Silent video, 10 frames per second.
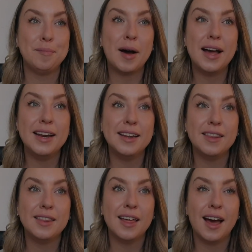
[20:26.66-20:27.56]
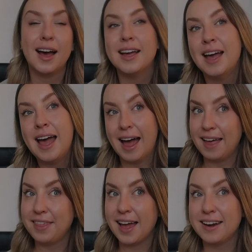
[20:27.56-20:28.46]
But
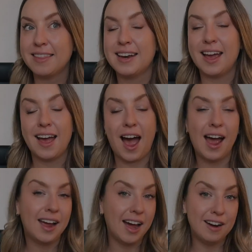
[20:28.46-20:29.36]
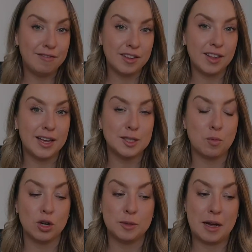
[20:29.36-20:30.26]
at the end of the day, I kind of feel like it's
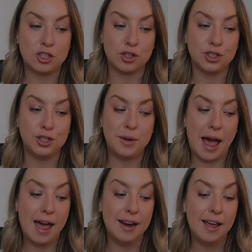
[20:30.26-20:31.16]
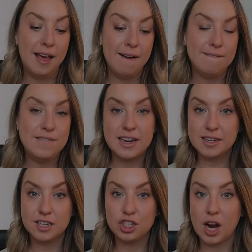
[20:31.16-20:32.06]
more special to get
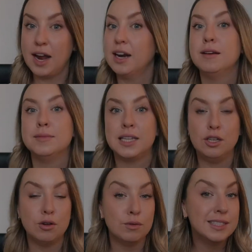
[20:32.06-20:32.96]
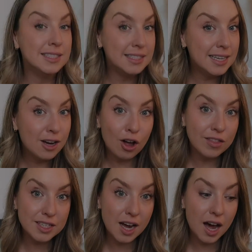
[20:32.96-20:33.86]
vintage items that you don't see
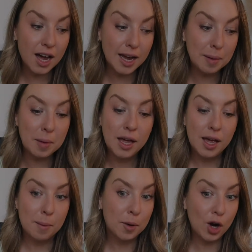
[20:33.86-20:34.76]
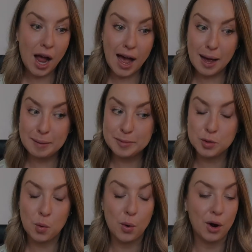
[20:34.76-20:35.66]
all the time,
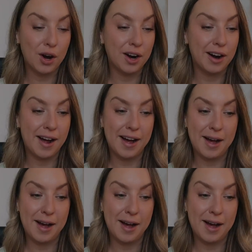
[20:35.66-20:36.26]
perhaps, or